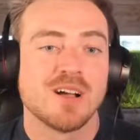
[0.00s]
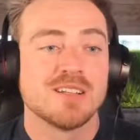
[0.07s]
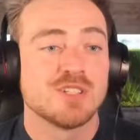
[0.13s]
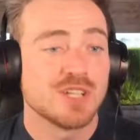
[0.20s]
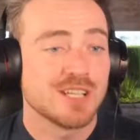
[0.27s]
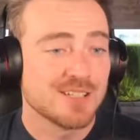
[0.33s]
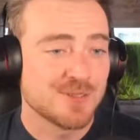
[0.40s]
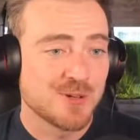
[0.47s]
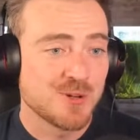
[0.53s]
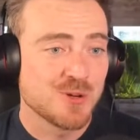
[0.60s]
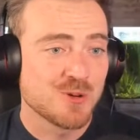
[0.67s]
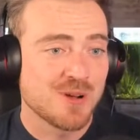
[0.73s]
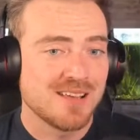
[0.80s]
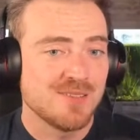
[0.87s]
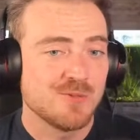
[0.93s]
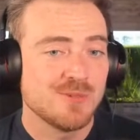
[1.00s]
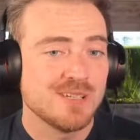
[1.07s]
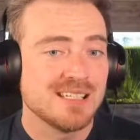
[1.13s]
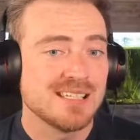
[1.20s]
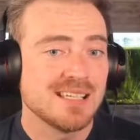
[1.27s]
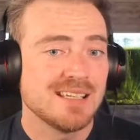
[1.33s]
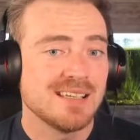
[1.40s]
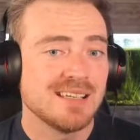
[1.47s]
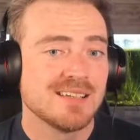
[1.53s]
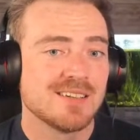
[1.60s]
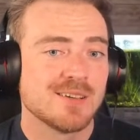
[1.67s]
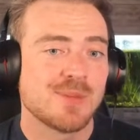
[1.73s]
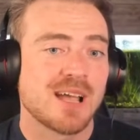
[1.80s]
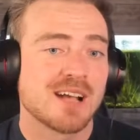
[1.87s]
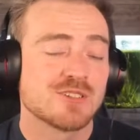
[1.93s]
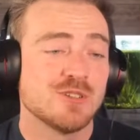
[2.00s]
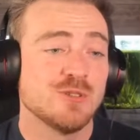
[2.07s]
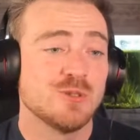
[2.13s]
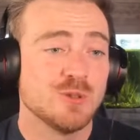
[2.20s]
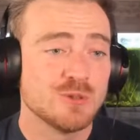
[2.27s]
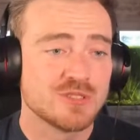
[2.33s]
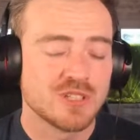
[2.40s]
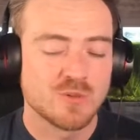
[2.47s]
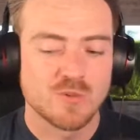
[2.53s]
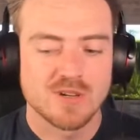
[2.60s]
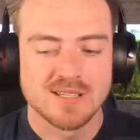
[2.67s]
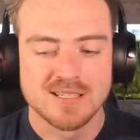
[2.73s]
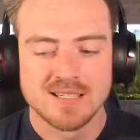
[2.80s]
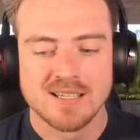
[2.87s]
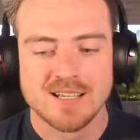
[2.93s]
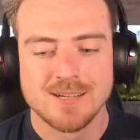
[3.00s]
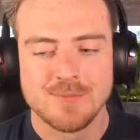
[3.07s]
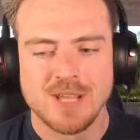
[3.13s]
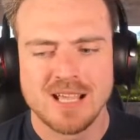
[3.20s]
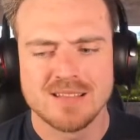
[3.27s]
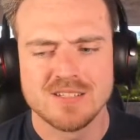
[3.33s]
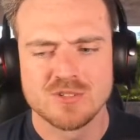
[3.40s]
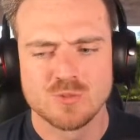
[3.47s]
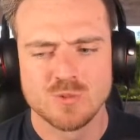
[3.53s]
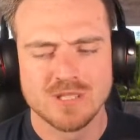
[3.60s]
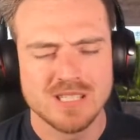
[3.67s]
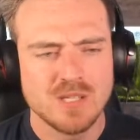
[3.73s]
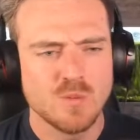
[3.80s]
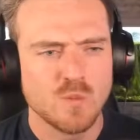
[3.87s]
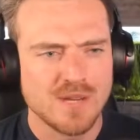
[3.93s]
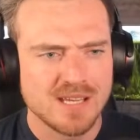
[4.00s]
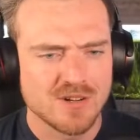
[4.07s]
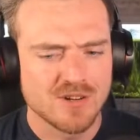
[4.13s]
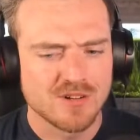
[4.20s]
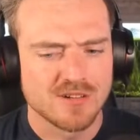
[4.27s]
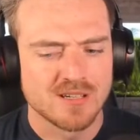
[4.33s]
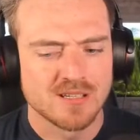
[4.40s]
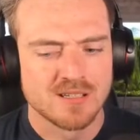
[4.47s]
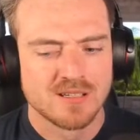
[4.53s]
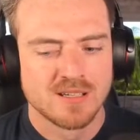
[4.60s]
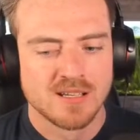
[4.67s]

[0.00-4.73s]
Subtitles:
Chickens are doing great. We did end up actually losing one. We had this really weird,